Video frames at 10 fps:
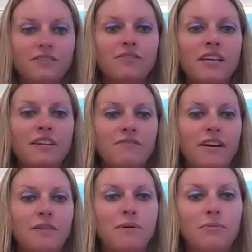So then you
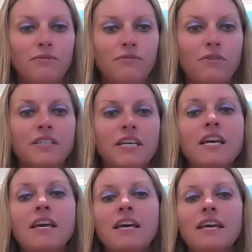find people
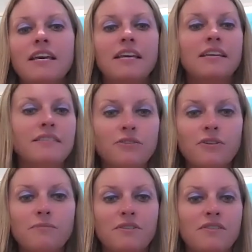folding into
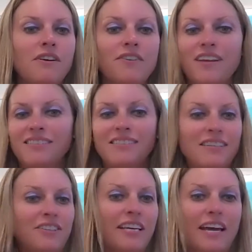agreements that aren't
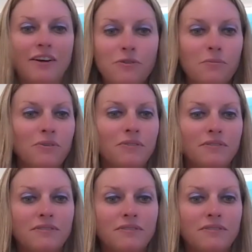necessarily equitable.